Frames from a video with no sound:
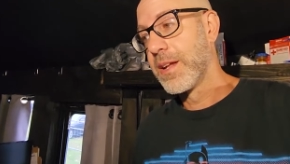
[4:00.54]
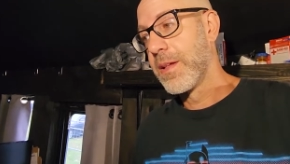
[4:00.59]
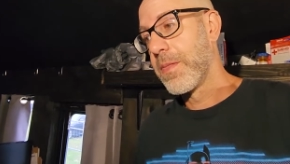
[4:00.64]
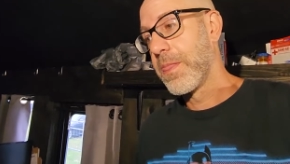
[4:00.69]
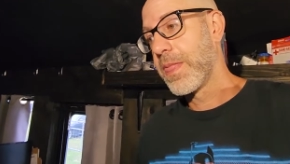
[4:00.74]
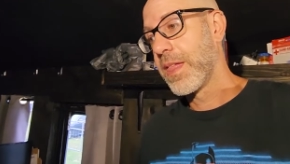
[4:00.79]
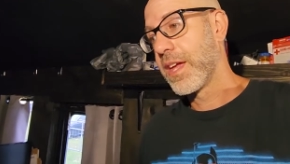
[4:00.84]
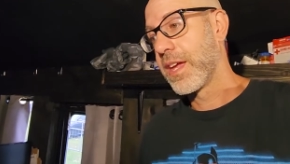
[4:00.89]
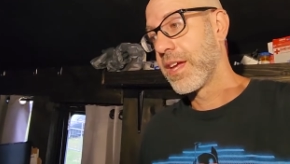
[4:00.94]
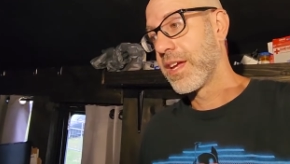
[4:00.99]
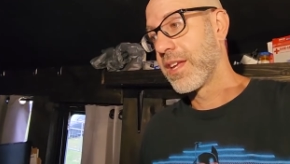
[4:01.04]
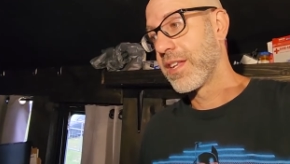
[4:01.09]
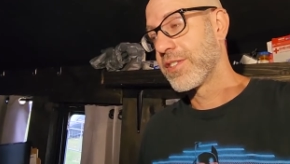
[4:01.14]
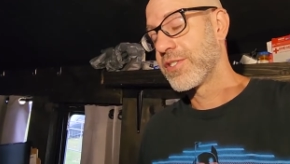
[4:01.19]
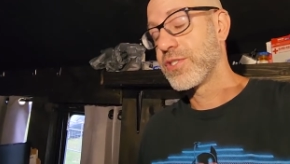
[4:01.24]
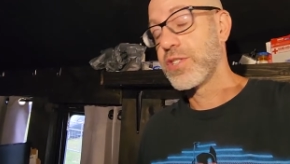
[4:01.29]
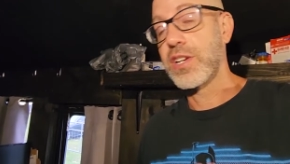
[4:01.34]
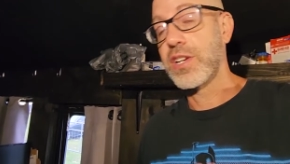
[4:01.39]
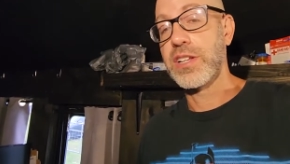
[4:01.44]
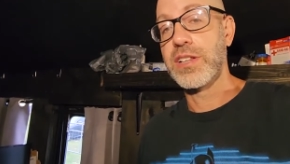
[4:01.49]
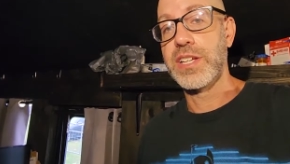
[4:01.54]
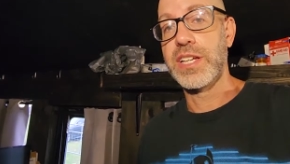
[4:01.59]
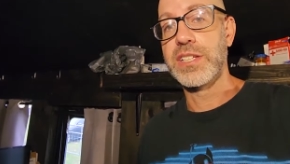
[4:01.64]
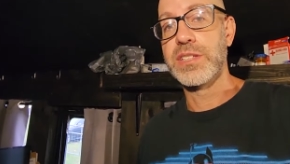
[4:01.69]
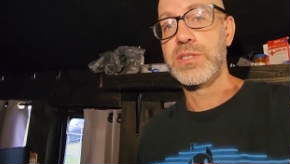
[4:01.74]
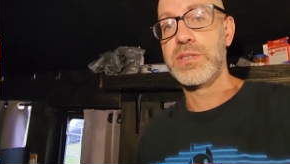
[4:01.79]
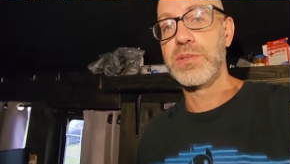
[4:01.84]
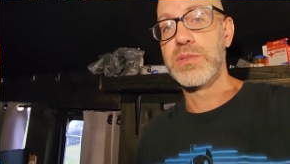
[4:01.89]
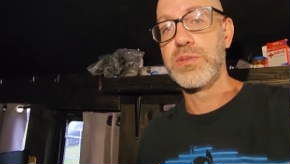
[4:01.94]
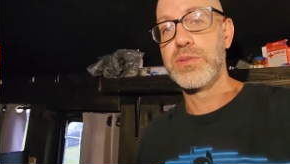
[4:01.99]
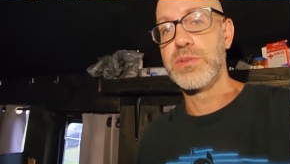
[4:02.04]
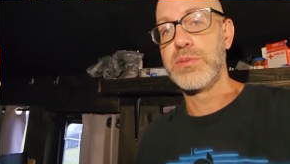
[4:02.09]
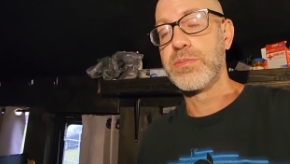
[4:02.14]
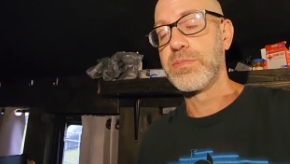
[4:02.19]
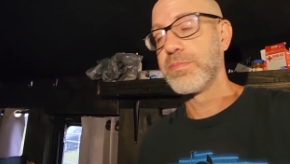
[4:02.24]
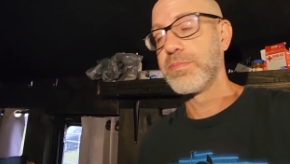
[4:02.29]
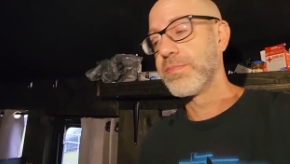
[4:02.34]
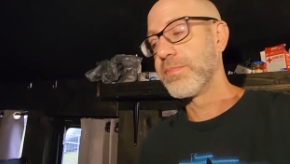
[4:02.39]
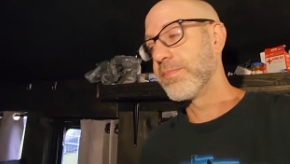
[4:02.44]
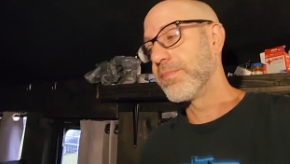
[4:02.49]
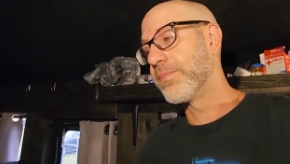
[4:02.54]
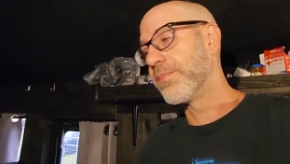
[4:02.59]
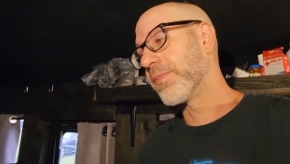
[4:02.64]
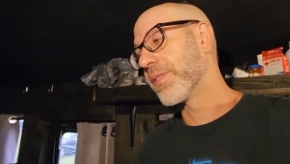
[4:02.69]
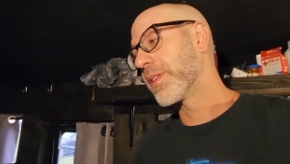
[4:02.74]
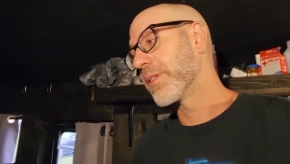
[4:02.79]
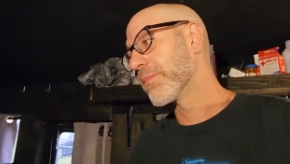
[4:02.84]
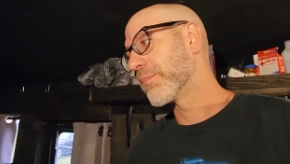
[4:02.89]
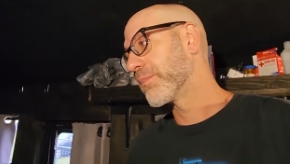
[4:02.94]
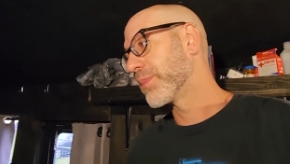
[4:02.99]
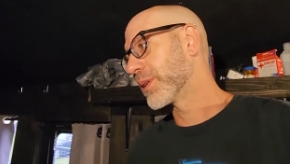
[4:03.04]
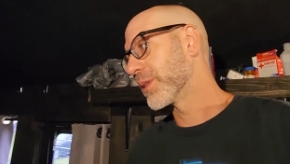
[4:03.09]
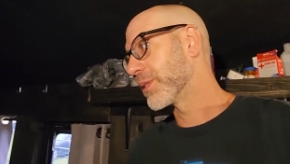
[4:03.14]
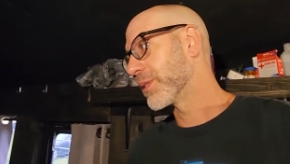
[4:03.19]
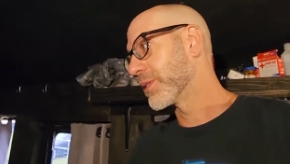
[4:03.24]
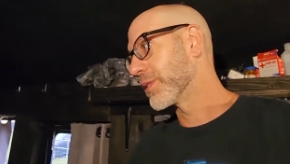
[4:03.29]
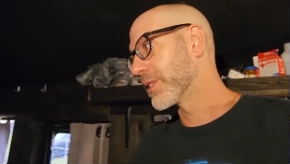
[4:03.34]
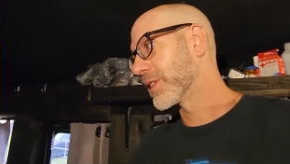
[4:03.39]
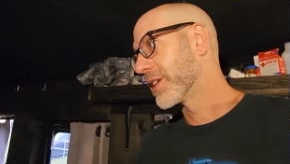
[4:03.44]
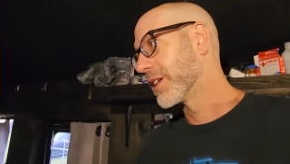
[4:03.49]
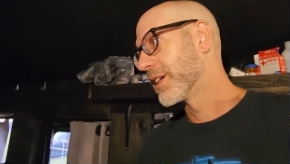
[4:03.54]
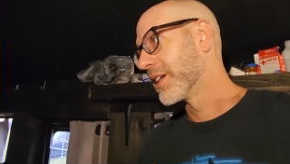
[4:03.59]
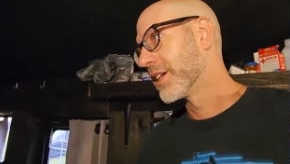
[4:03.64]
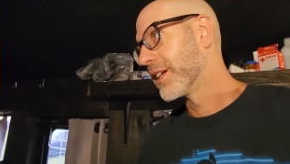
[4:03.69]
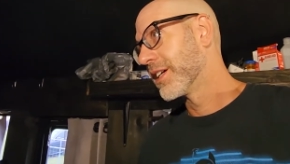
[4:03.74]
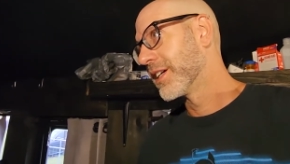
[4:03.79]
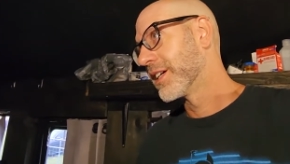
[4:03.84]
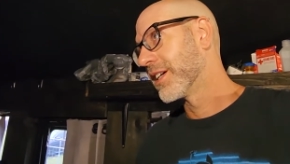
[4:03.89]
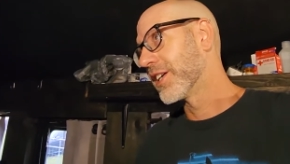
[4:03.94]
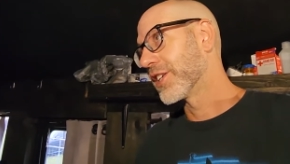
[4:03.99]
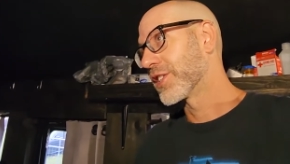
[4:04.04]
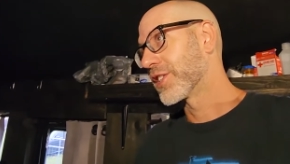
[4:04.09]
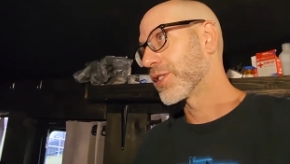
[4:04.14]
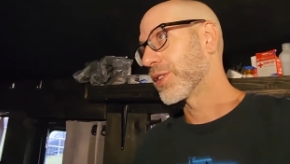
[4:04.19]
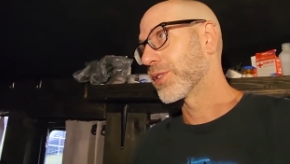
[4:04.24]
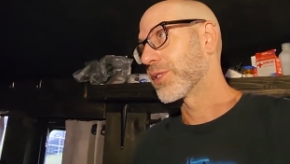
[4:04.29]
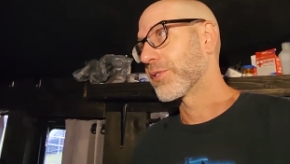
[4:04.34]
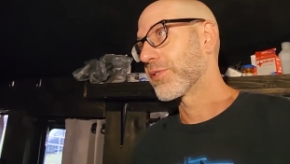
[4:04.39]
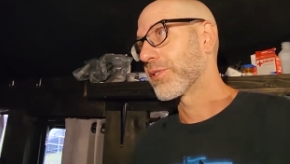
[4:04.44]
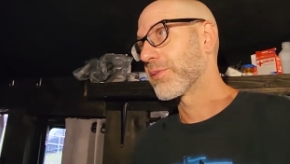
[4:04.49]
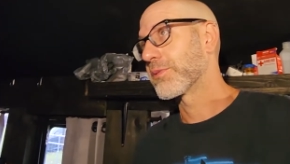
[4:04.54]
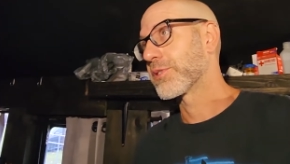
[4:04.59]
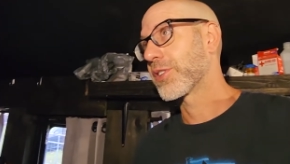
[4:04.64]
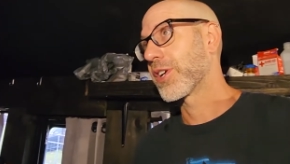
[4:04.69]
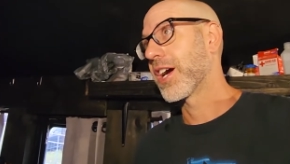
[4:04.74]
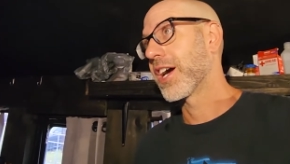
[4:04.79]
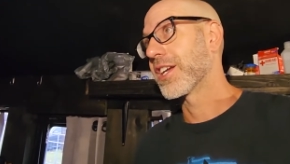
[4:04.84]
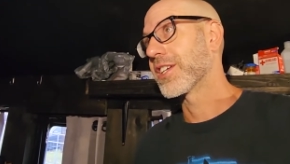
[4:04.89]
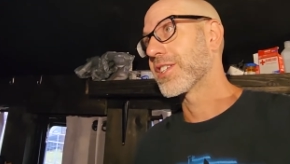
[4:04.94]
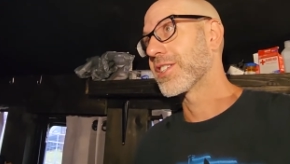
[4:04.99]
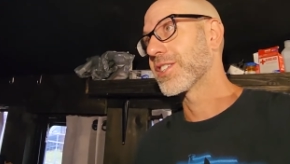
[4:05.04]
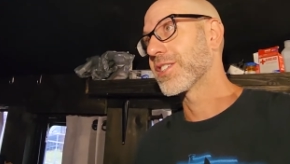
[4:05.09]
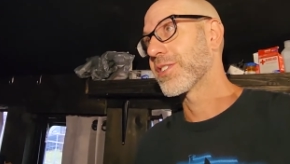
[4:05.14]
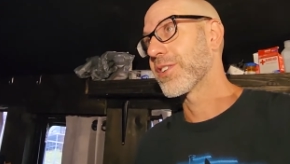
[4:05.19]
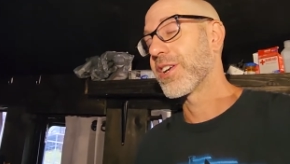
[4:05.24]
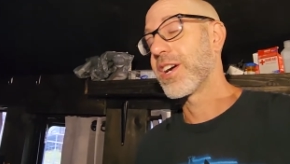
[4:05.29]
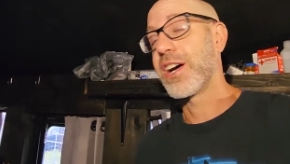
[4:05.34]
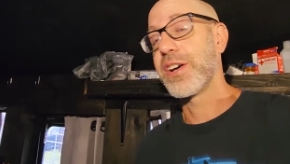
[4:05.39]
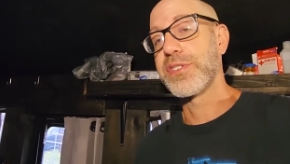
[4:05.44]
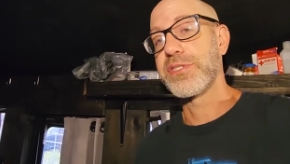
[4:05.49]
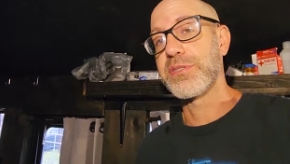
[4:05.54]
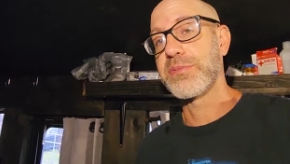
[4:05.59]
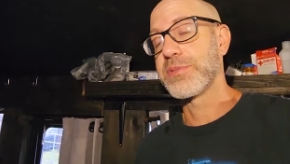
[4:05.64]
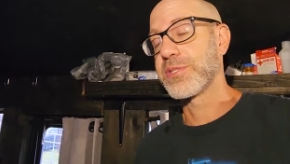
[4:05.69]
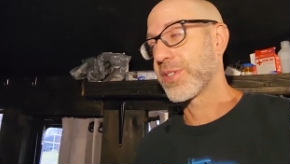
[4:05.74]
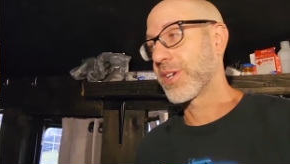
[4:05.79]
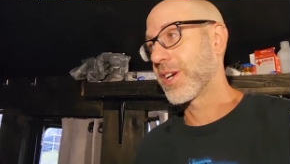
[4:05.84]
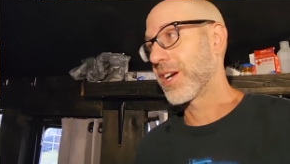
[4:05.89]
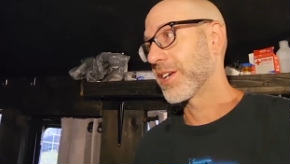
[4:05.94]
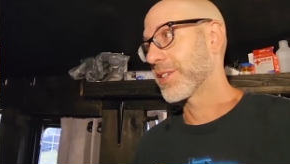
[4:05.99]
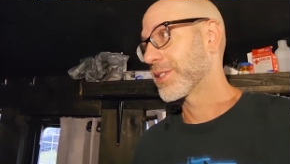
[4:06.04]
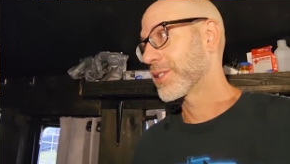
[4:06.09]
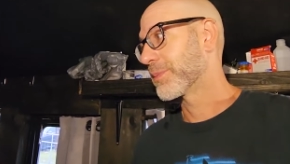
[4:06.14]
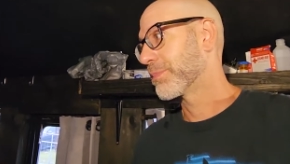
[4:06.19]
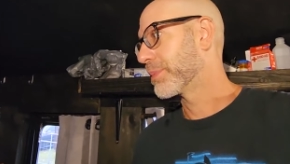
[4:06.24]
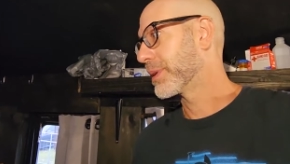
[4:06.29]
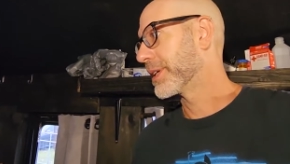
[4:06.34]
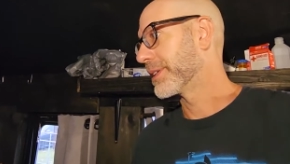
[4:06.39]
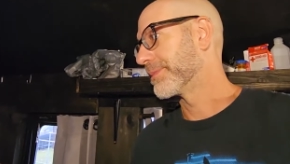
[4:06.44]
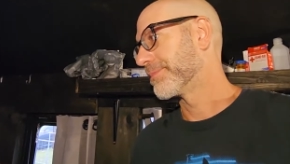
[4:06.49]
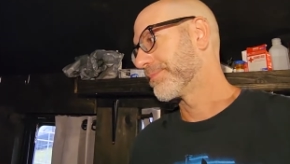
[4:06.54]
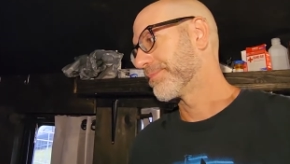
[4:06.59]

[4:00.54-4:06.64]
and struggling to build a shelter from scratch or a house from scratch. But